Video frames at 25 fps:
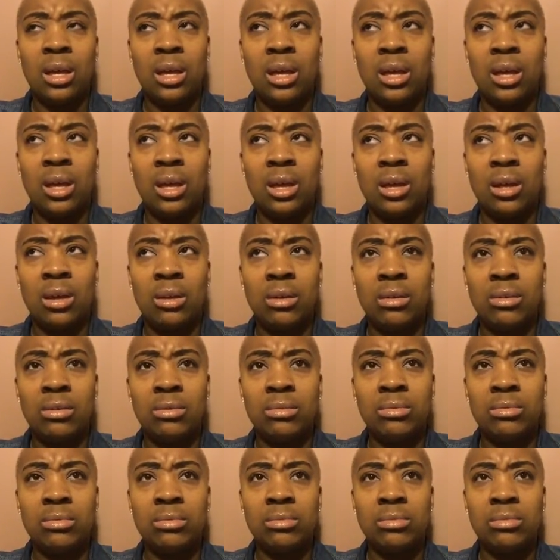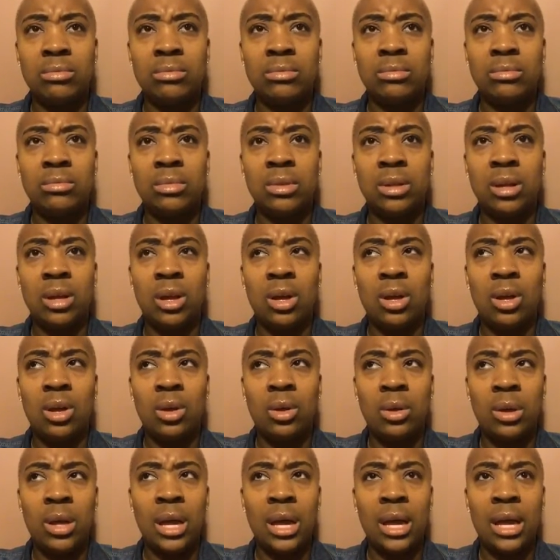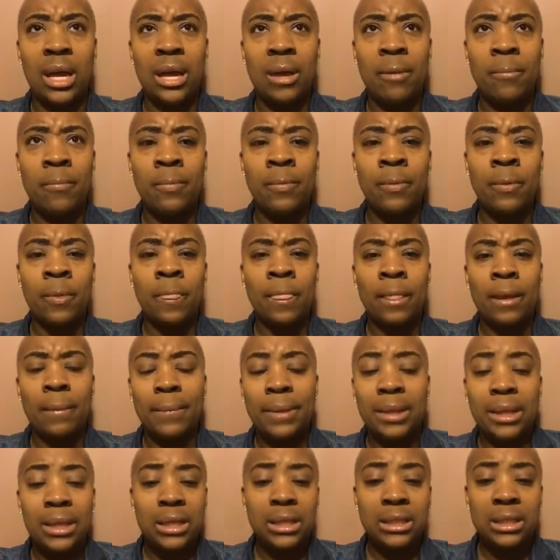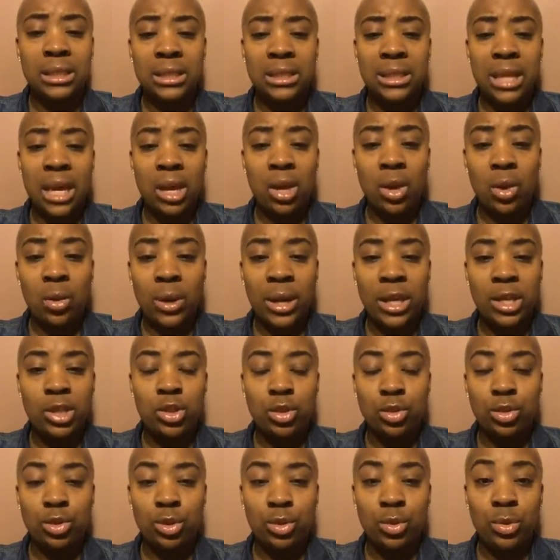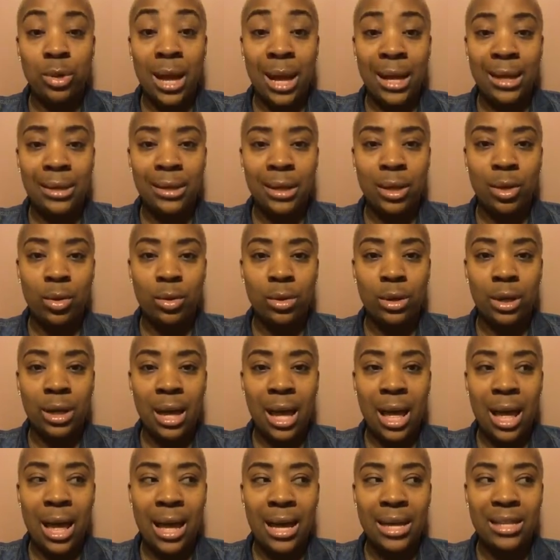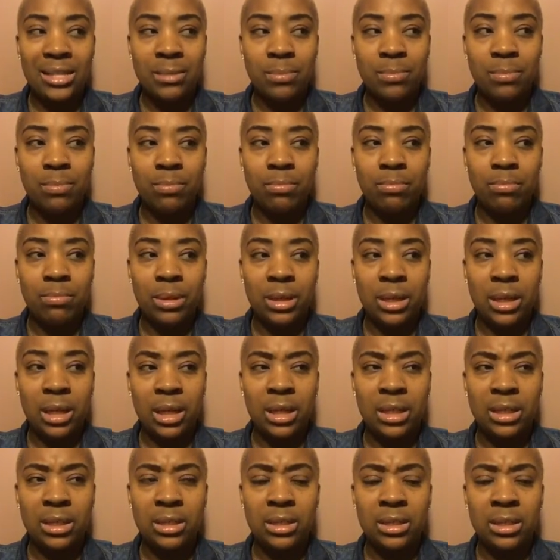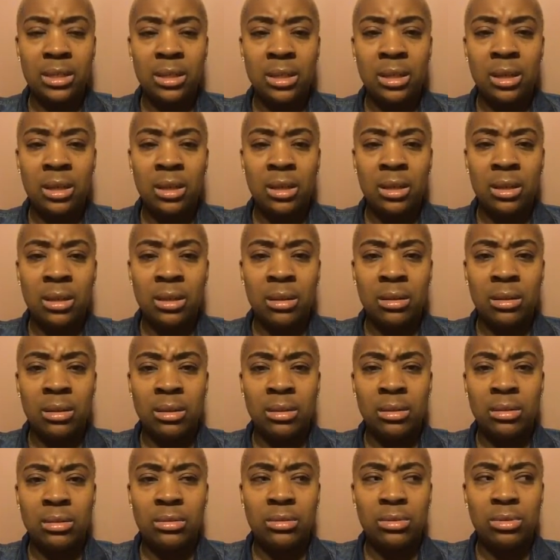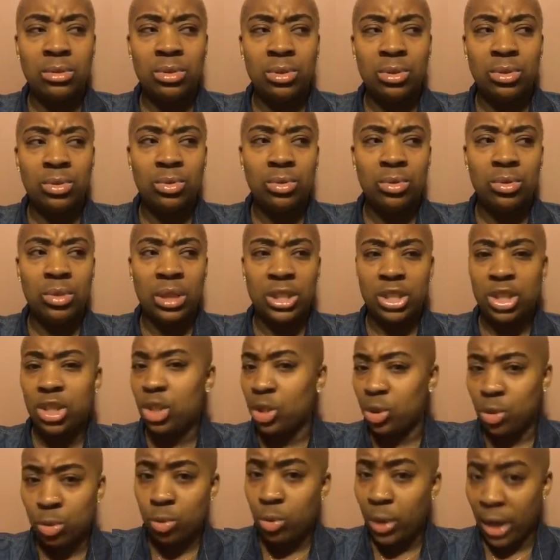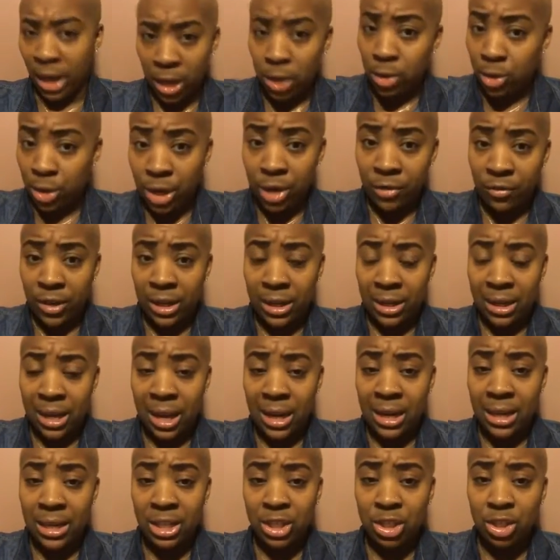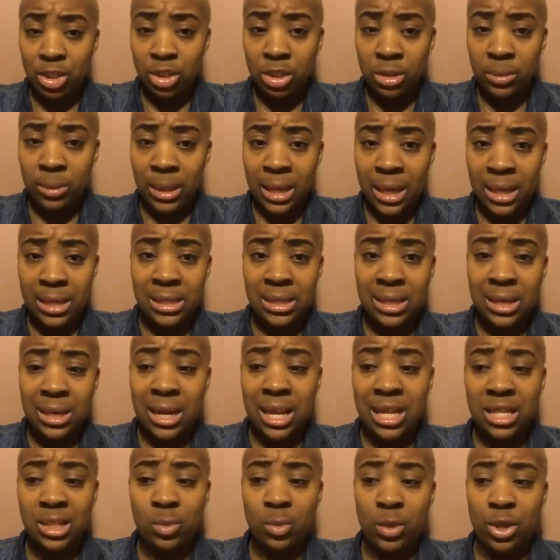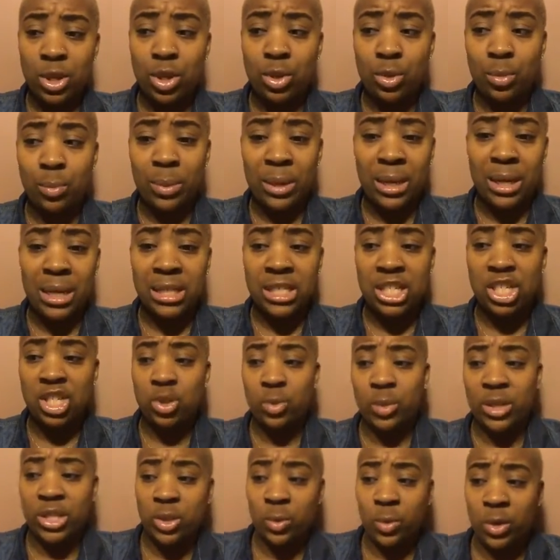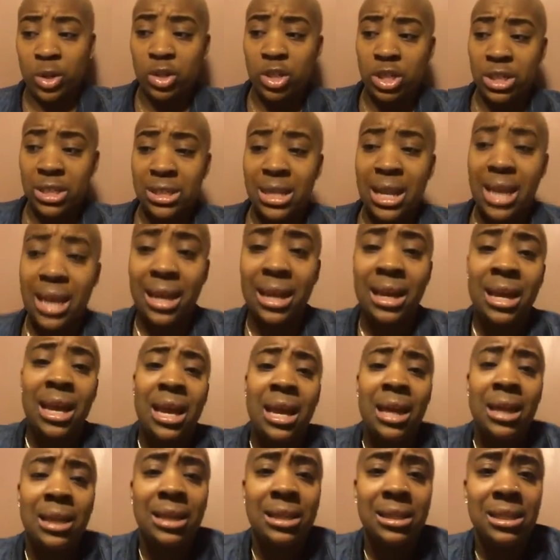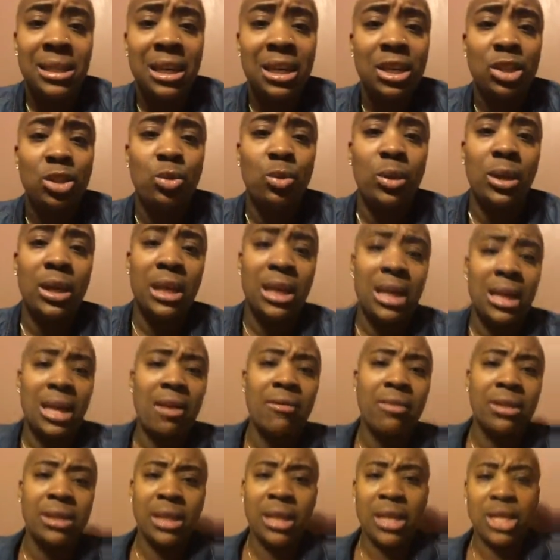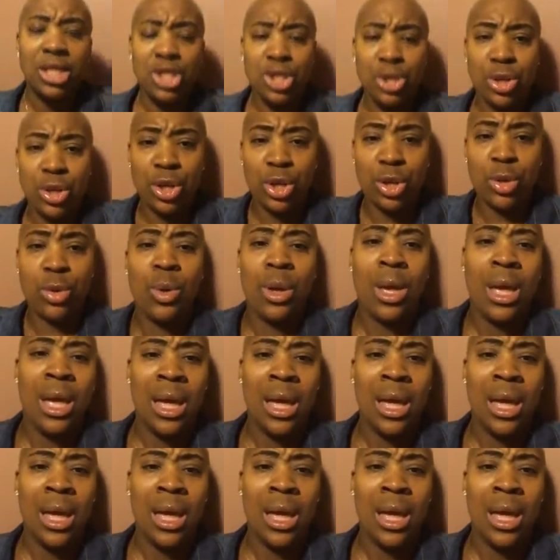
oh okay but then it's just like okay so do you not date older guys because you until you handle your fucking daddy issues because then that's when you'll be in a situation where you're just letting this nigga do any and everything to you